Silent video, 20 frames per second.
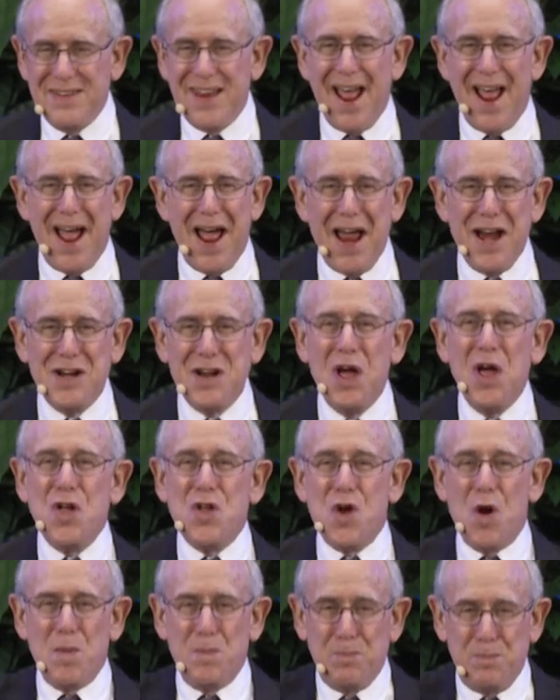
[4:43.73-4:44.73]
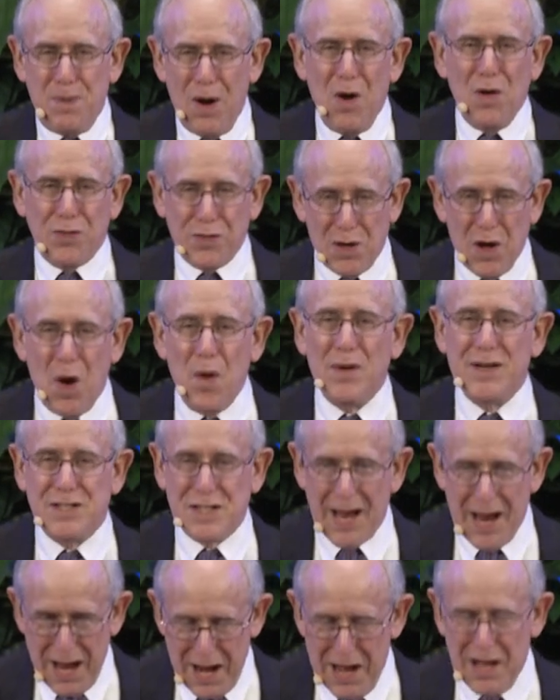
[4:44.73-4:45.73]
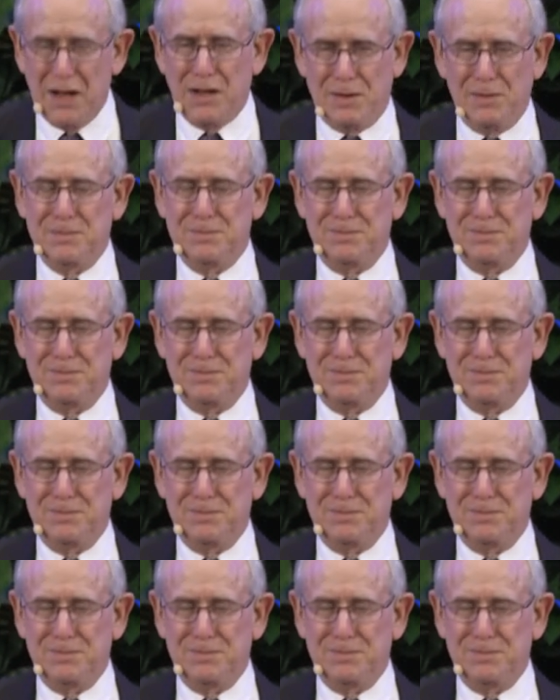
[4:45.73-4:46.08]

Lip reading: Dad, you're both going to hell.